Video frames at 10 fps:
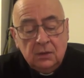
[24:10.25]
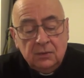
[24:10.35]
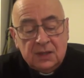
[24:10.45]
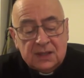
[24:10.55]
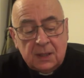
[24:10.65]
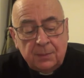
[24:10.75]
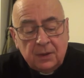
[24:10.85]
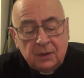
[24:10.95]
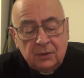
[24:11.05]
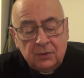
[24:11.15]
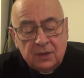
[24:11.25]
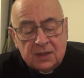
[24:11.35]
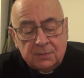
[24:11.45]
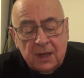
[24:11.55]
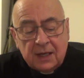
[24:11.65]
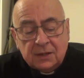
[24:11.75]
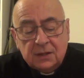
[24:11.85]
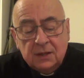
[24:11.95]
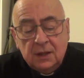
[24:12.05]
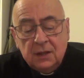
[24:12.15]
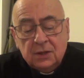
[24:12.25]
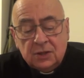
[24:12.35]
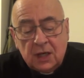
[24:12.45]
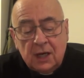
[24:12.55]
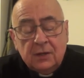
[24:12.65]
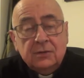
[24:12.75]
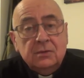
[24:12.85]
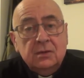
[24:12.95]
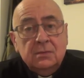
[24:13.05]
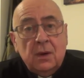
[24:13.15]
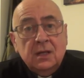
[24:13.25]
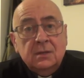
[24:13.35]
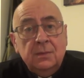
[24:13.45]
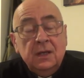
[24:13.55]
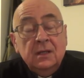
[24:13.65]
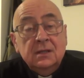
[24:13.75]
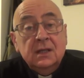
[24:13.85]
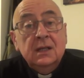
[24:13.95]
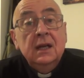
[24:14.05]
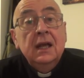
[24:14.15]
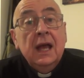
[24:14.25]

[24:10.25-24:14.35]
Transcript: reciprocal respect, shared responsibility,